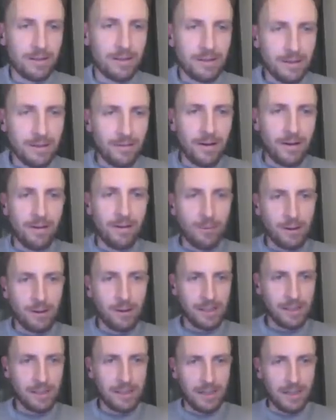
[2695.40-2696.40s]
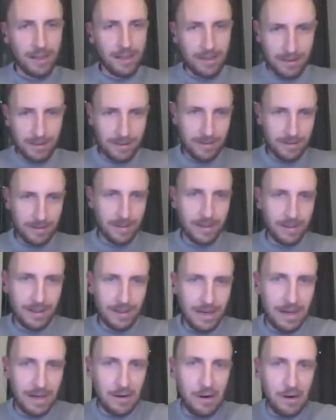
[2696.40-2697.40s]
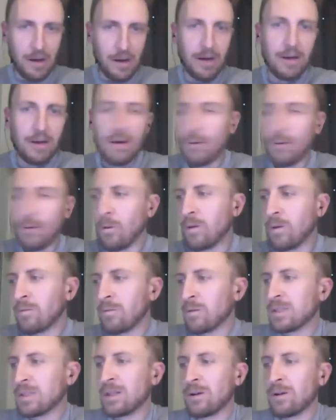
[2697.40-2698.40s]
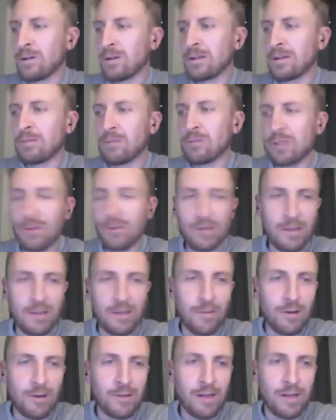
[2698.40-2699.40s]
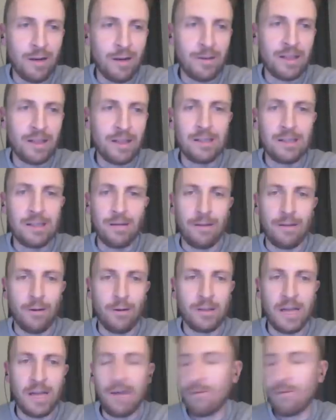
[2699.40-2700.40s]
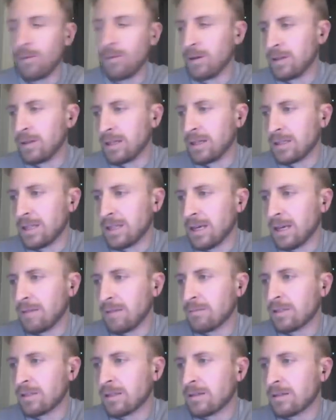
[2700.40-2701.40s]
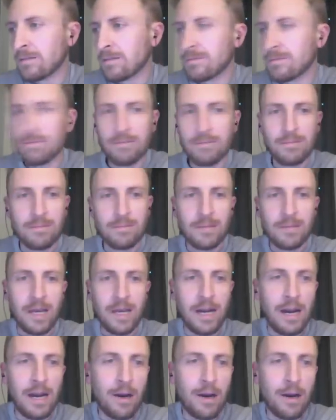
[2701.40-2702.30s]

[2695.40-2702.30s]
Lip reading: if it ever existed. I don't know how. Was there some news there? I mean, this is the first game for both these teams, and I know